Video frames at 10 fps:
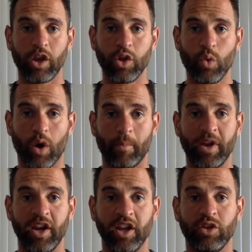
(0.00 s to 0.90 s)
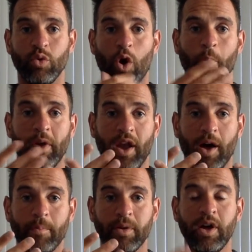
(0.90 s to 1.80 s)
you are beginning to open
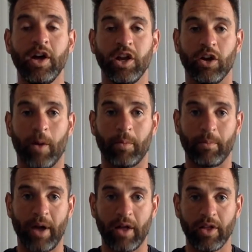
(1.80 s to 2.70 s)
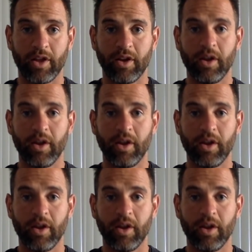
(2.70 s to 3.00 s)
up your upper palate